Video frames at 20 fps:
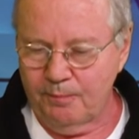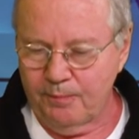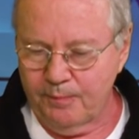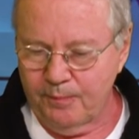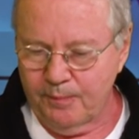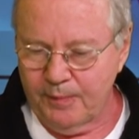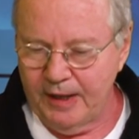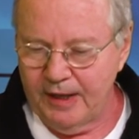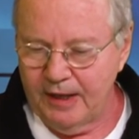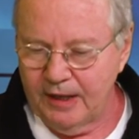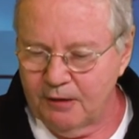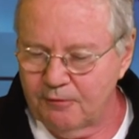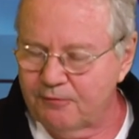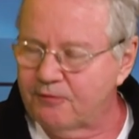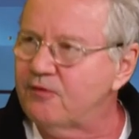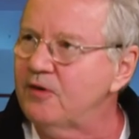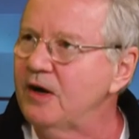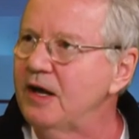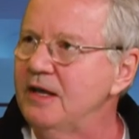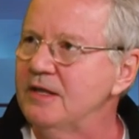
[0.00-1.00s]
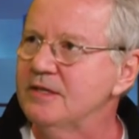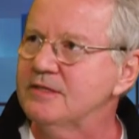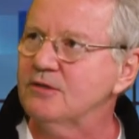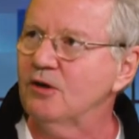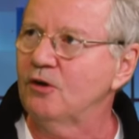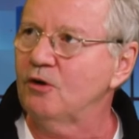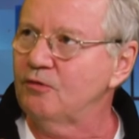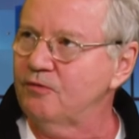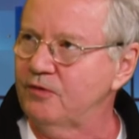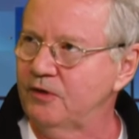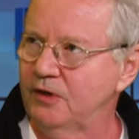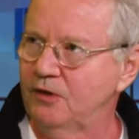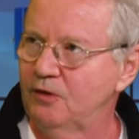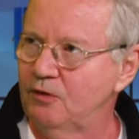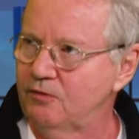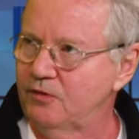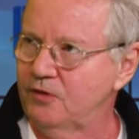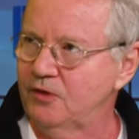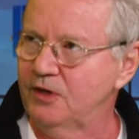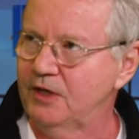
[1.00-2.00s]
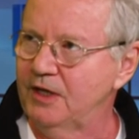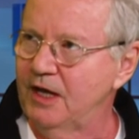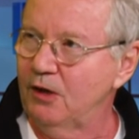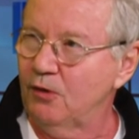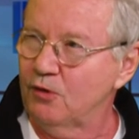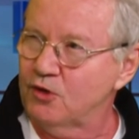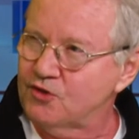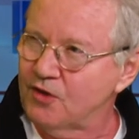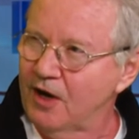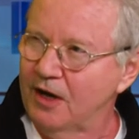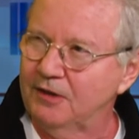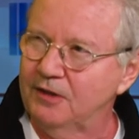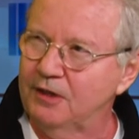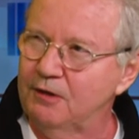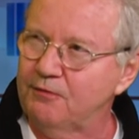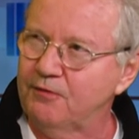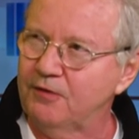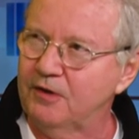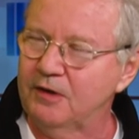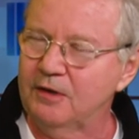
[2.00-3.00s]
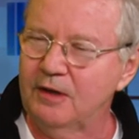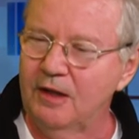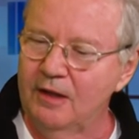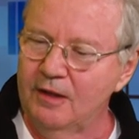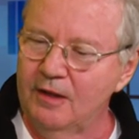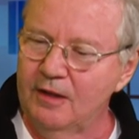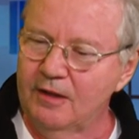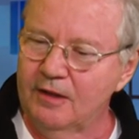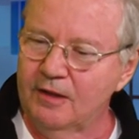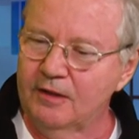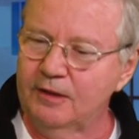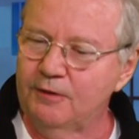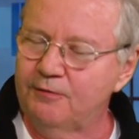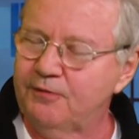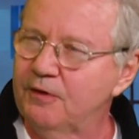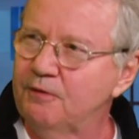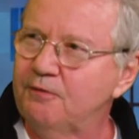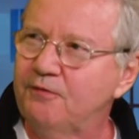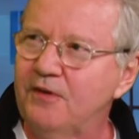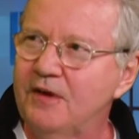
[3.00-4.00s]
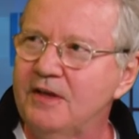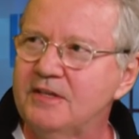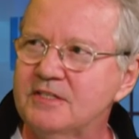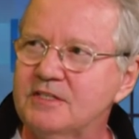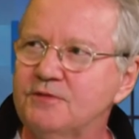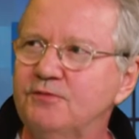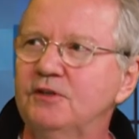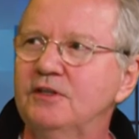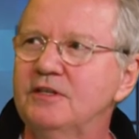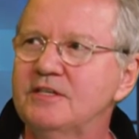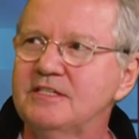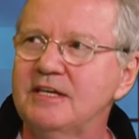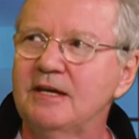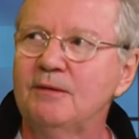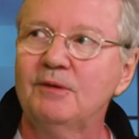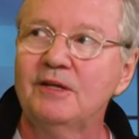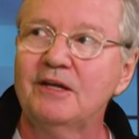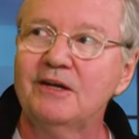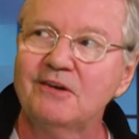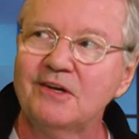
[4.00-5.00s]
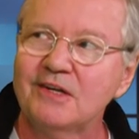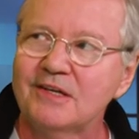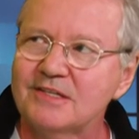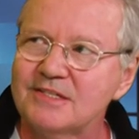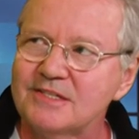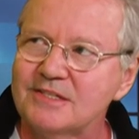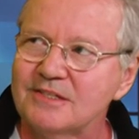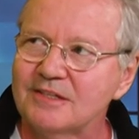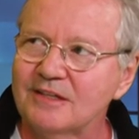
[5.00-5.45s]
playing a phrase over and over again, or trying different phrases for the same lyrics,